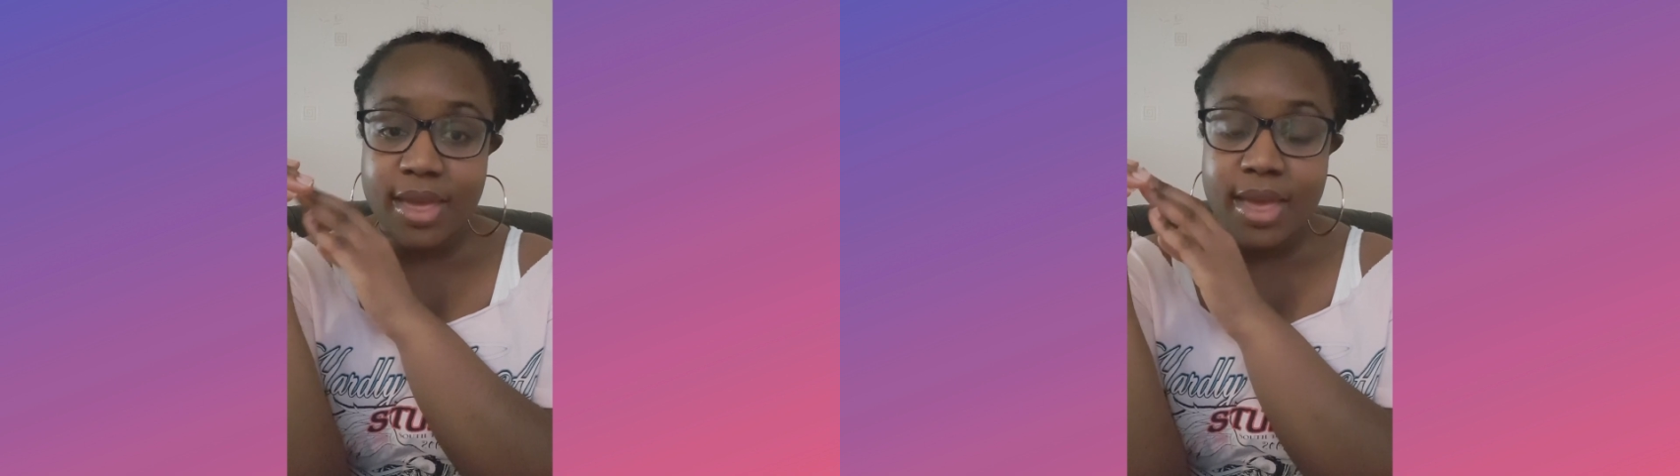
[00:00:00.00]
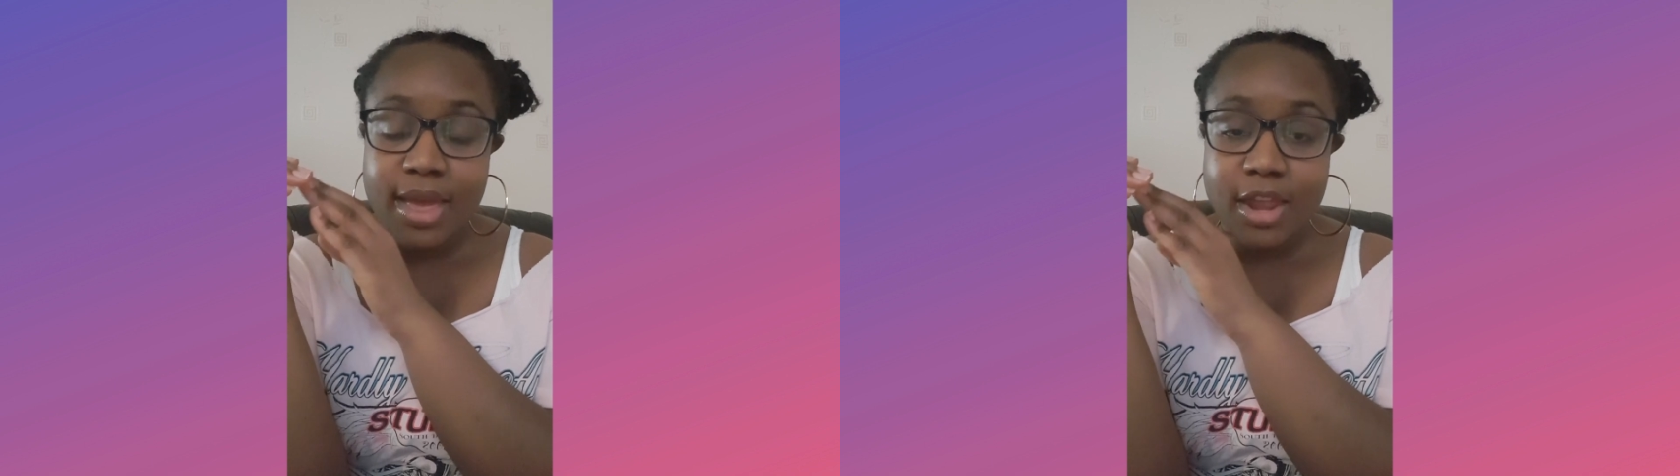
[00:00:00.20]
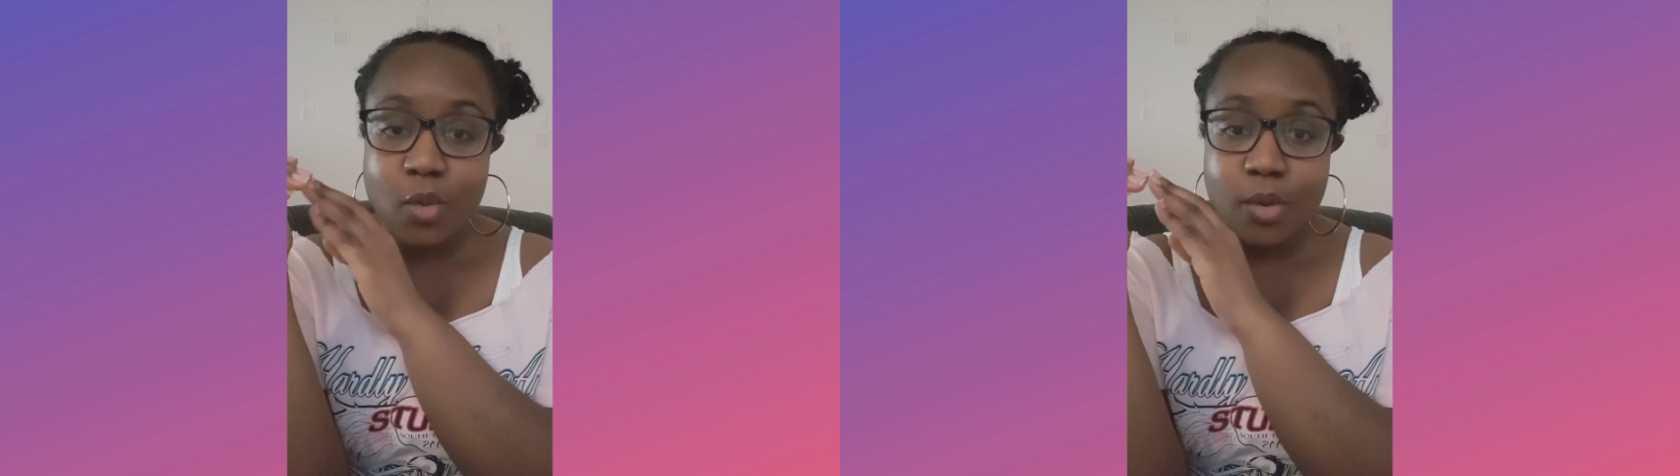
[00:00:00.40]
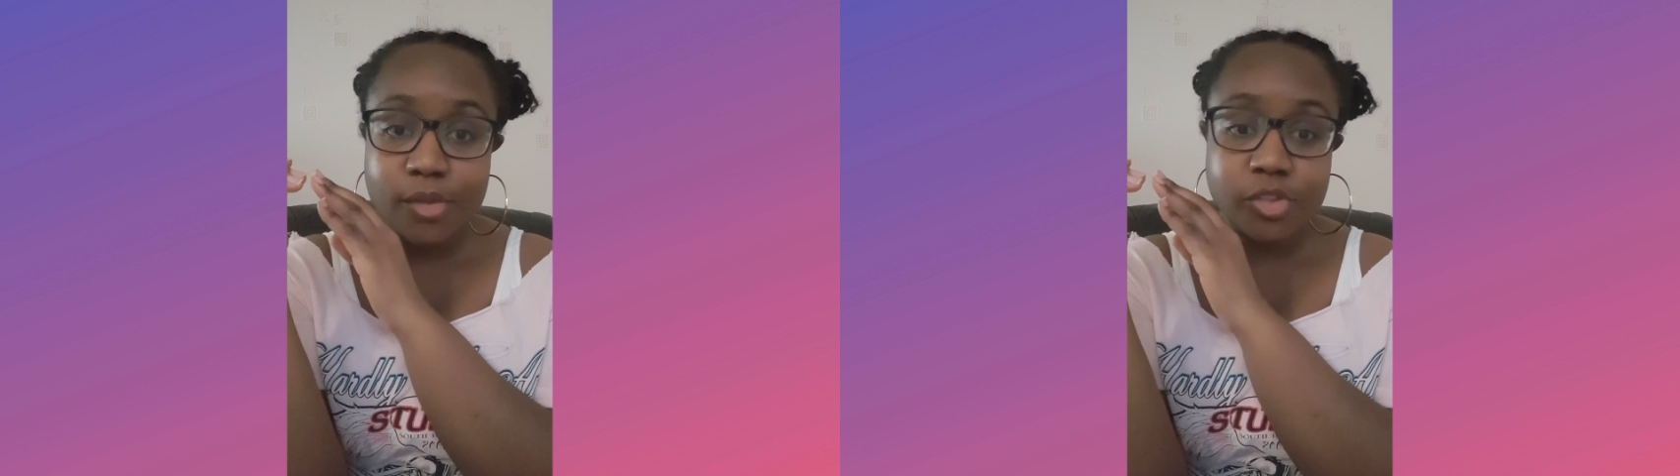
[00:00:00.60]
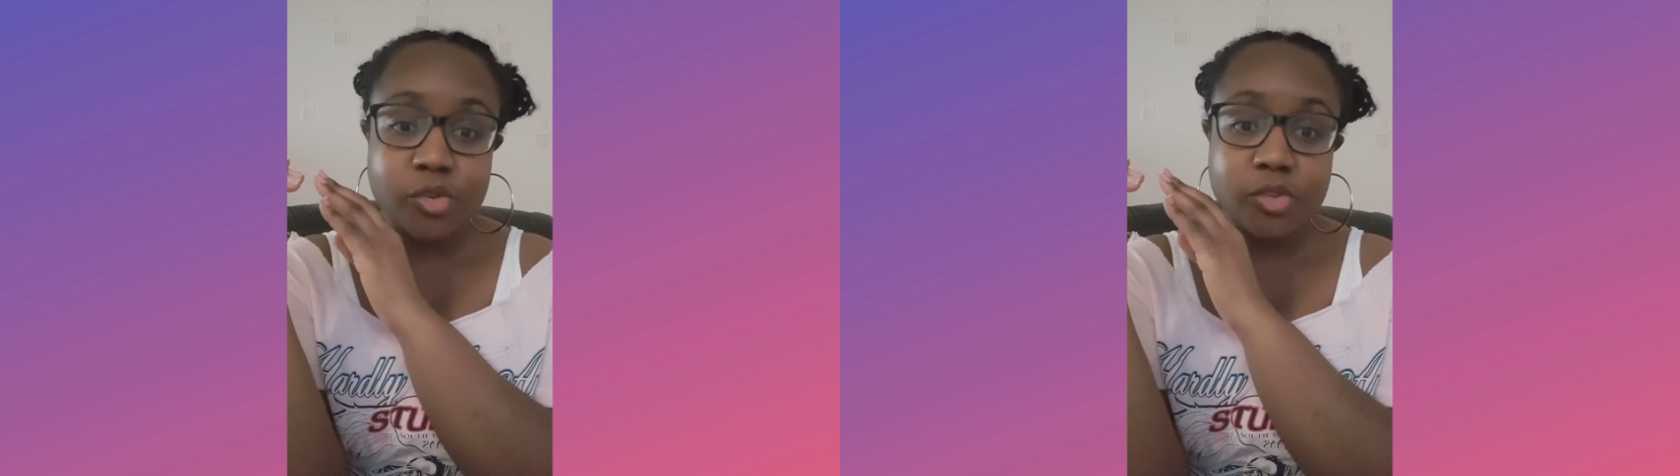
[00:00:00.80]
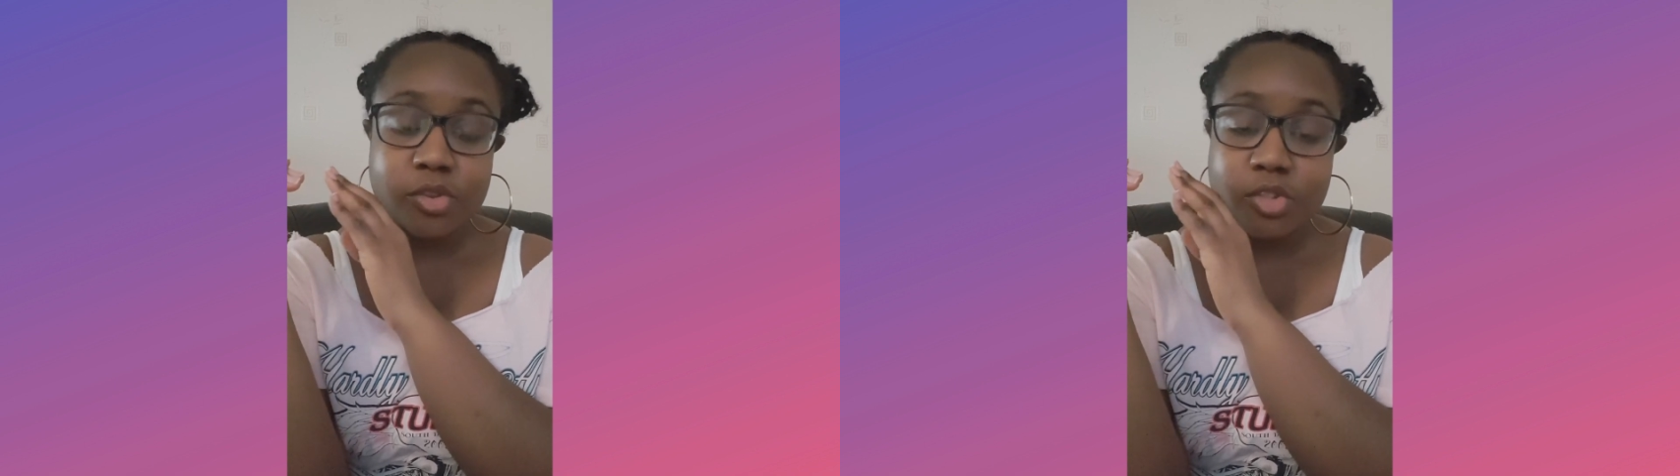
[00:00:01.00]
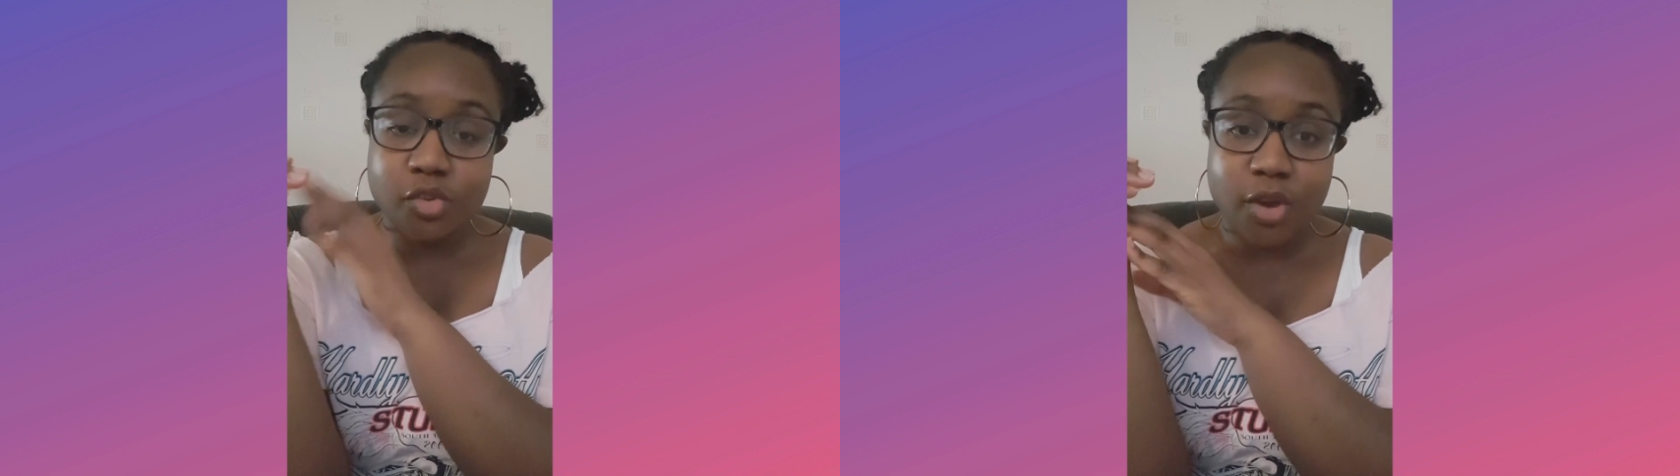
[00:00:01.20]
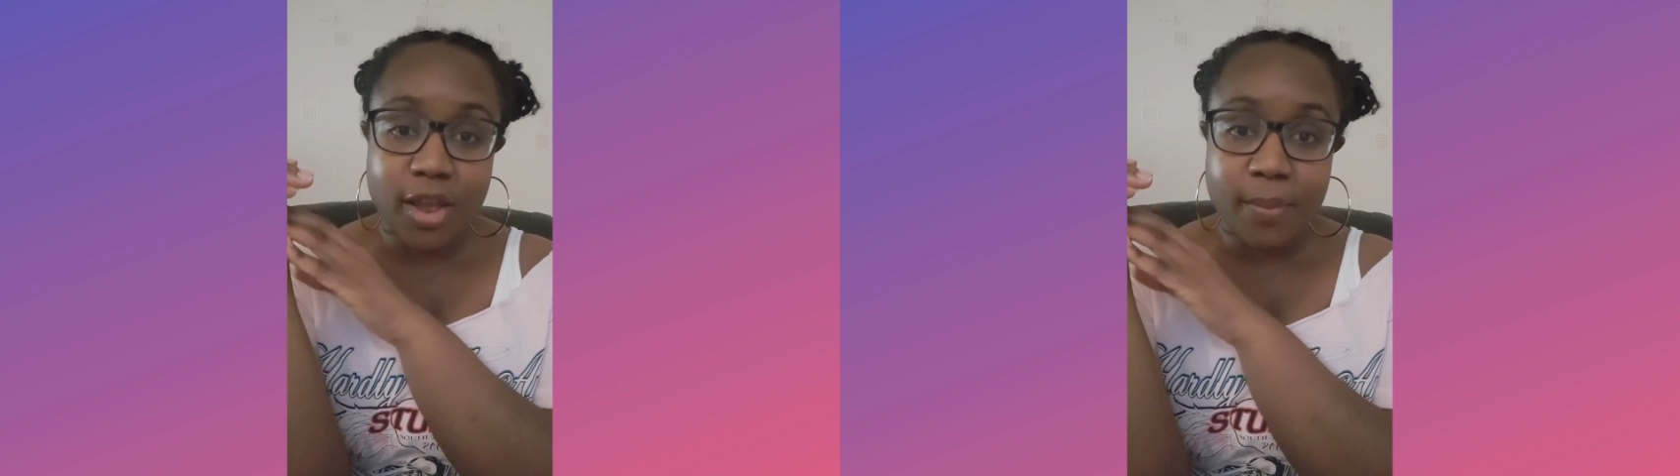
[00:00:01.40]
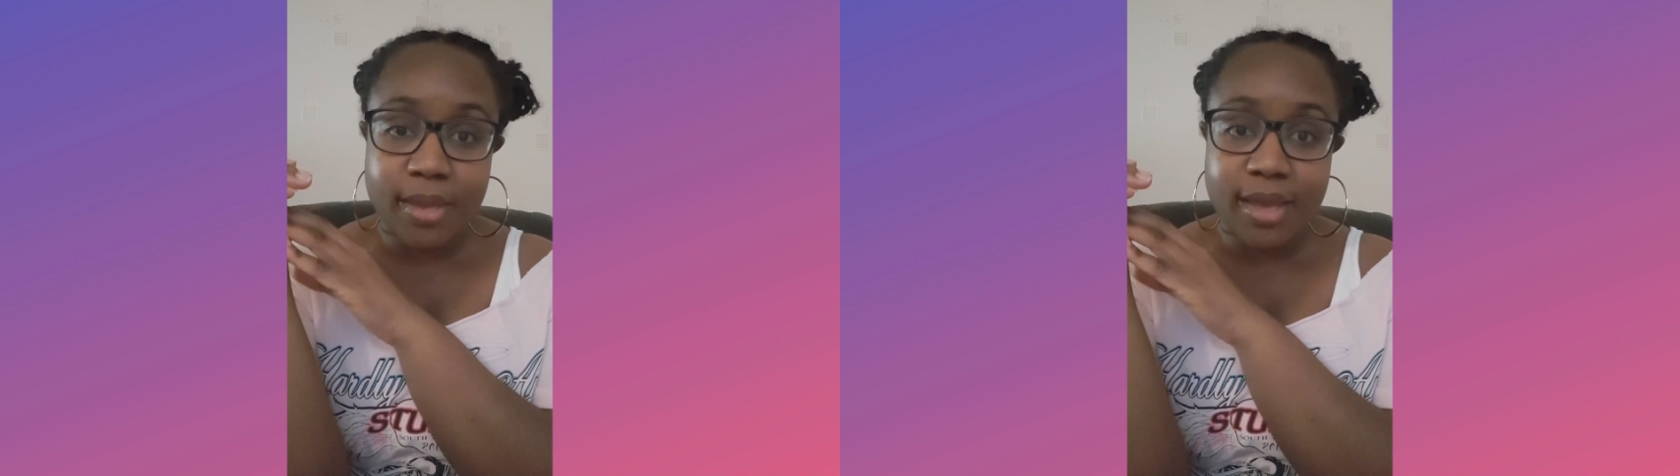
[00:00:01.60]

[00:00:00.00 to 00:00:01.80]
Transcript: Any words used to describe it,